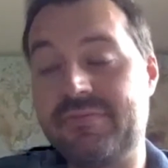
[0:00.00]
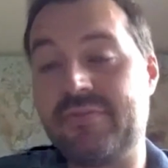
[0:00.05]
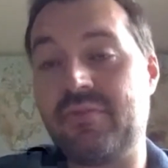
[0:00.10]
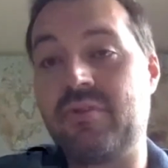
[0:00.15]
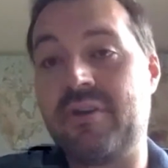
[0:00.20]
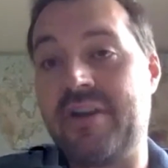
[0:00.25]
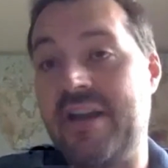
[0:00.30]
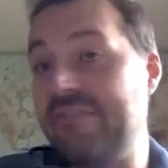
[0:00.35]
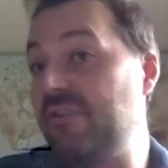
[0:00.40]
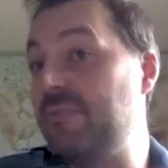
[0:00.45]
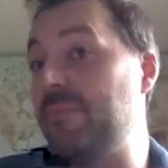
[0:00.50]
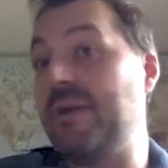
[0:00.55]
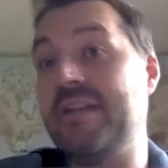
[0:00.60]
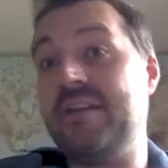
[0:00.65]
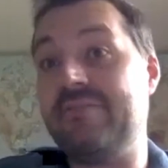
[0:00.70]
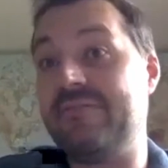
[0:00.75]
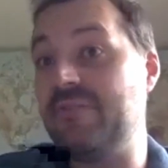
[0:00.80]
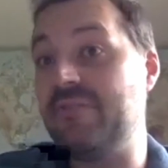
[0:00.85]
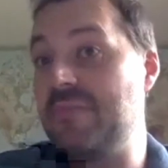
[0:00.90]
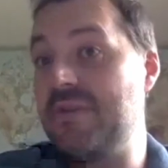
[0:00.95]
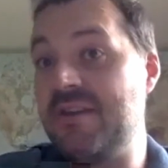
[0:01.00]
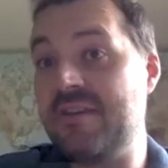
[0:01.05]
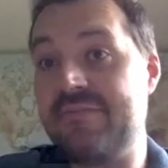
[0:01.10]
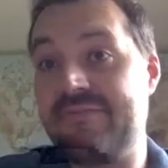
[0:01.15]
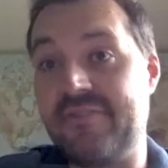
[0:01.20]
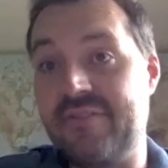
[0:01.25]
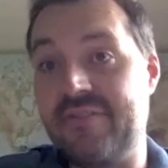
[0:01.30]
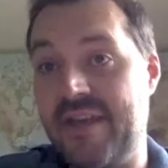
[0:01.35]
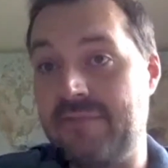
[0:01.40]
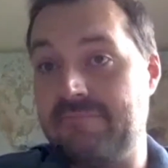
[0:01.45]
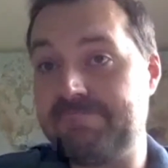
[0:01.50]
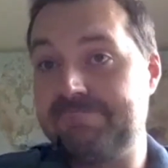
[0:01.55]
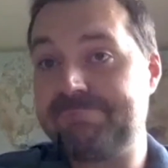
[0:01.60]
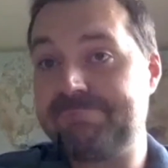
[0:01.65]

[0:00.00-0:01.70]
for everybody, for me, for them.